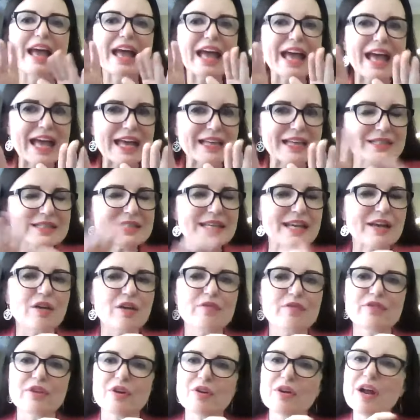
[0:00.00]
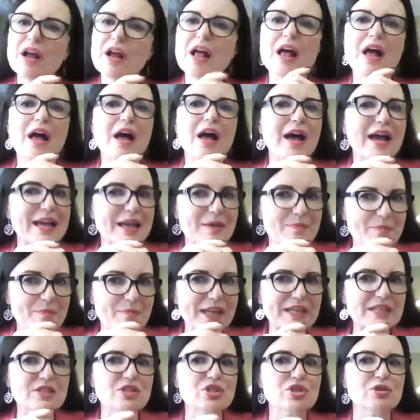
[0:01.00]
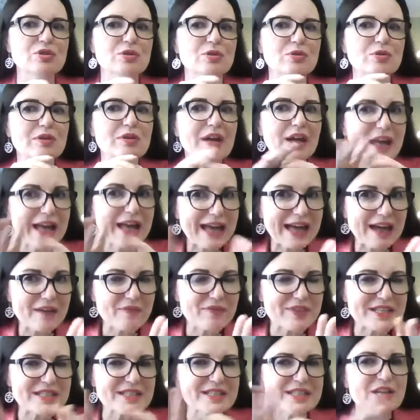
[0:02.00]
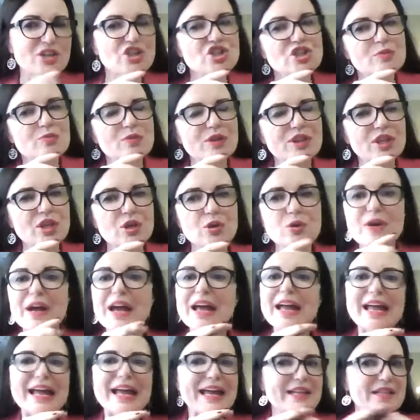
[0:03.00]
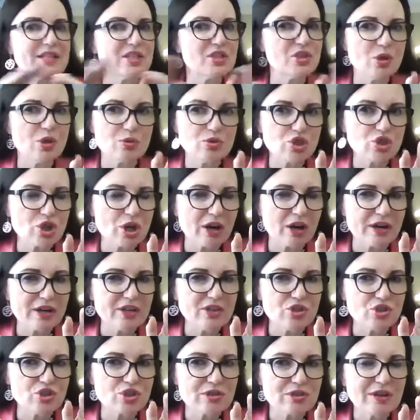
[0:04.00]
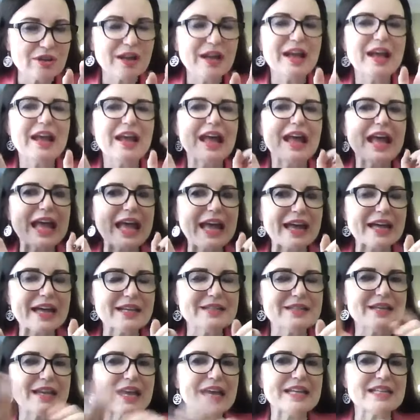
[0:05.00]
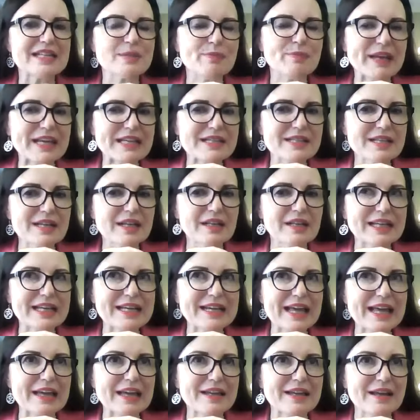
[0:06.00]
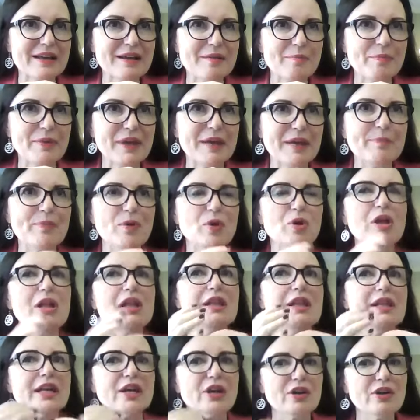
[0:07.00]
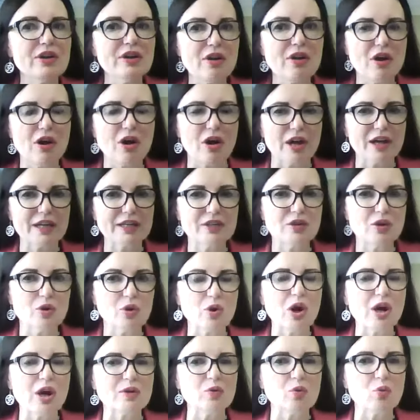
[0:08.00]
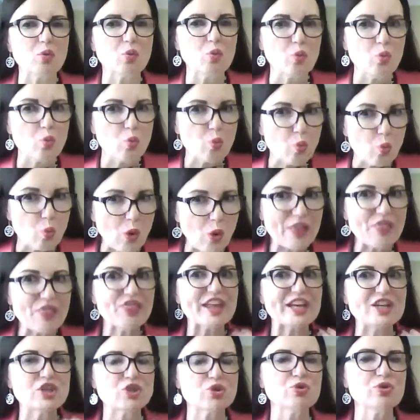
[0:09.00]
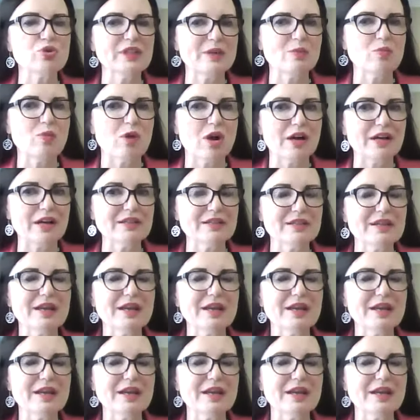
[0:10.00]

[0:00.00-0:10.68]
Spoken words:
and say, Elvira, I am meant to have this session with you, it's no charge. And it's basically getting people clear on what they truly want,